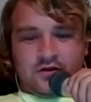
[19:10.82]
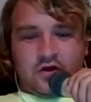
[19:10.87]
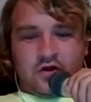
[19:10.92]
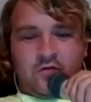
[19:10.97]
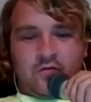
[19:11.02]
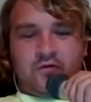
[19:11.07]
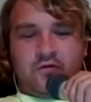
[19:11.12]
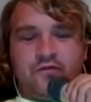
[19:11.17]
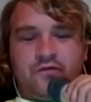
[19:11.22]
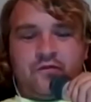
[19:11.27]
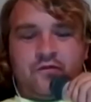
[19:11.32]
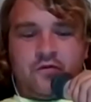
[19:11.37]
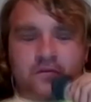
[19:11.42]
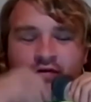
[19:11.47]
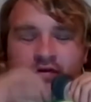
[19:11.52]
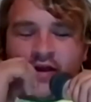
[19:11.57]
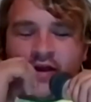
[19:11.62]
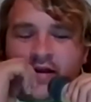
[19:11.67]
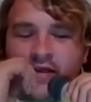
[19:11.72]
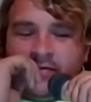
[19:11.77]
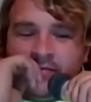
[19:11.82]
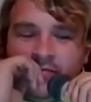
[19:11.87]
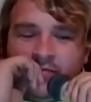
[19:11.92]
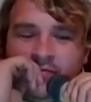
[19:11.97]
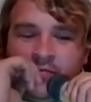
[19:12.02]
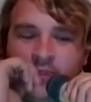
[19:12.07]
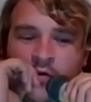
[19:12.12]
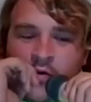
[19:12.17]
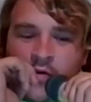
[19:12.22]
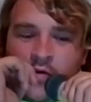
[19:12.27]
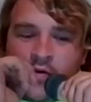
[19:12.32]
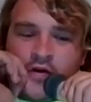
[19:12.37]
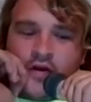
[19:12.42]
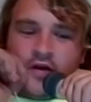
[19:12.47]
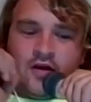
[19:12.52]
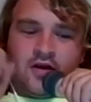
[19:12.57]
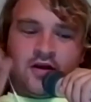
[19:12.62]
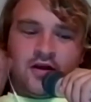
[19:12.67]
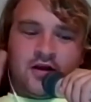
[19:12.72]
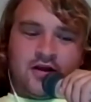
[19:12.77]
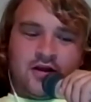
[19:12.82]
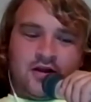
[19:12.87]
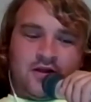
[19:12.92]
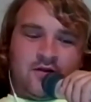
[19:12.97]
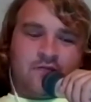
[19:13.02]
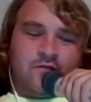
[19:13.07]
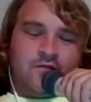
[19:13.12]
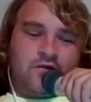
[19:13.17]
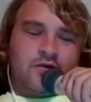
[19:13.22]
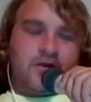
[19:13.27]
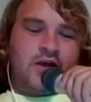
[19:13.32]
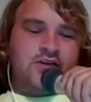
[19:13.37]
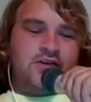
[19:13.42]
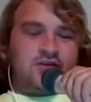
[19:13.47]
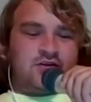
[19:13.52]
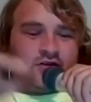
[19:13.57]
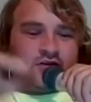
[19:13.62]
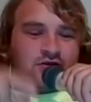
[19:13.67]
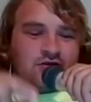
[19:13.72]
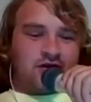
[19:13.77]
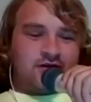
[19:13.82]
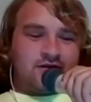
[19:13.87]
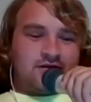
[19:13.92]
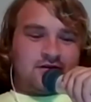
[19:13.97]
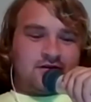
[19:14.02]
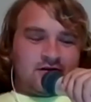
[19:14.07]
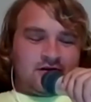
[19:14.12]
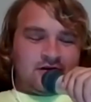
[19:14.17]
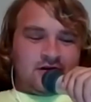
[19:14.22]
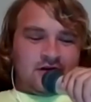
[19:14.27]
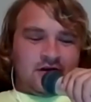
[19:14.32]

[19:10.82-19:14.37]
Almost 4 times more inflation adjusted.